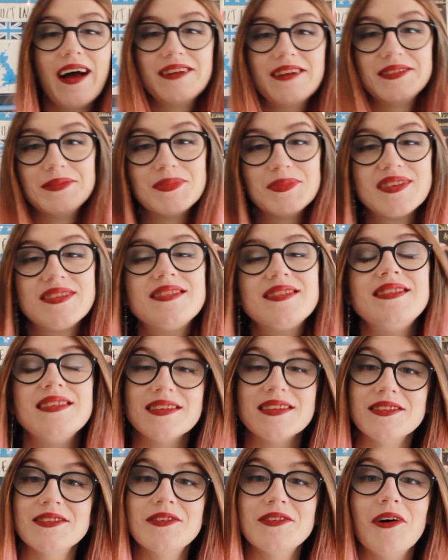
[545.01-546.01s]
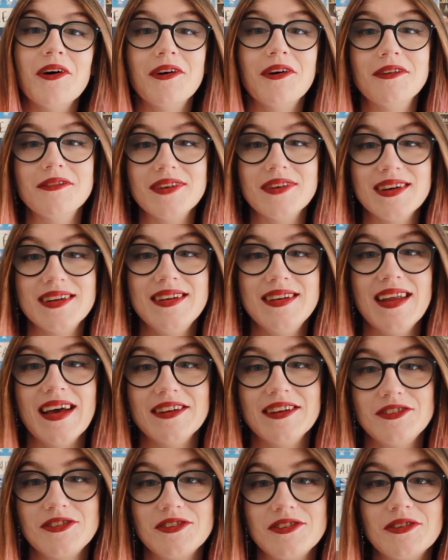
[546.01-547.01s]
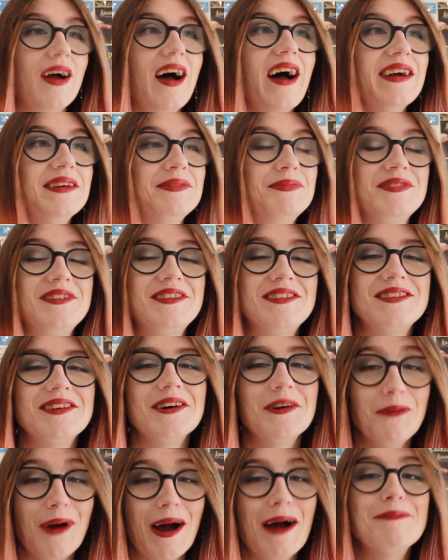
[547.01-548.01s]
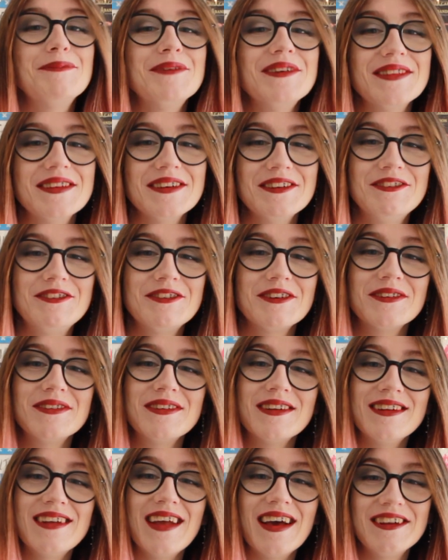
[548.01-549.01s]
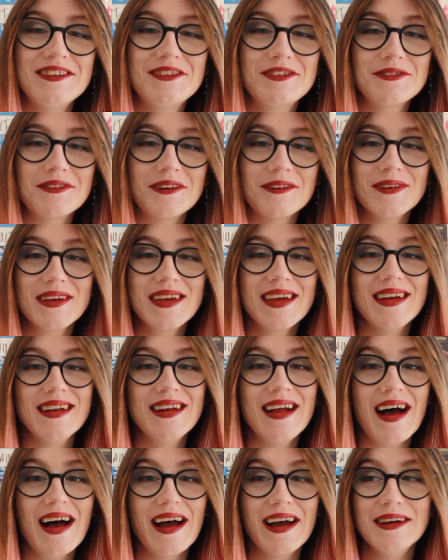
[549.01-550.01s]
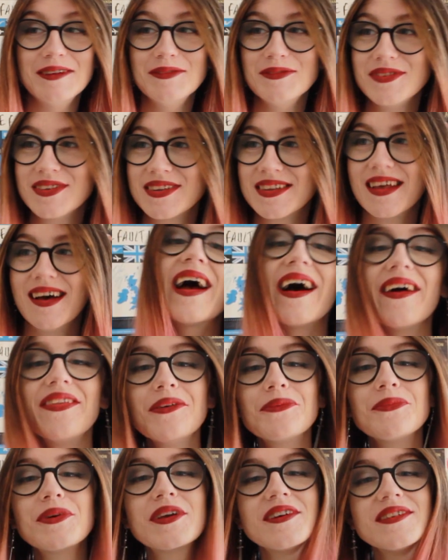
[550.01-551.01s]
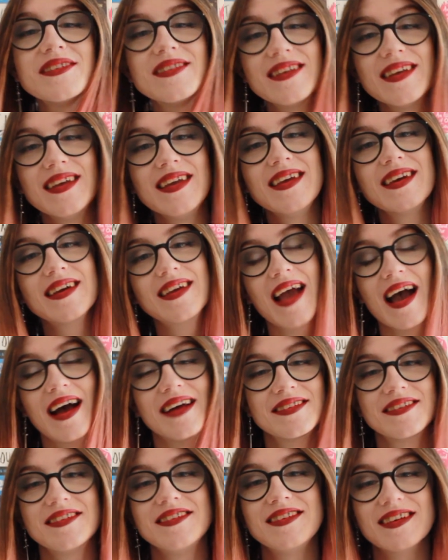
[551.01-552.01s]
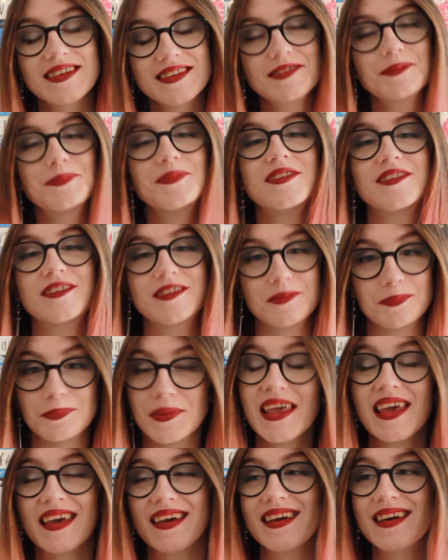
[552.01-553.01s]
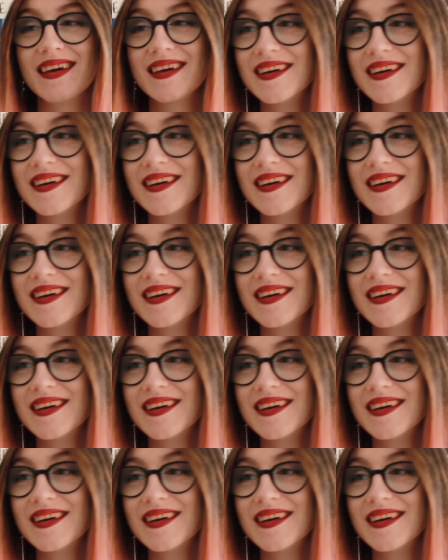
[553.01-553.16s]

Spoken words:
I'm still not over Inej. I'm so happy they showed Inej throwing her knives. And that we got to hear Kaz and Jesper speak.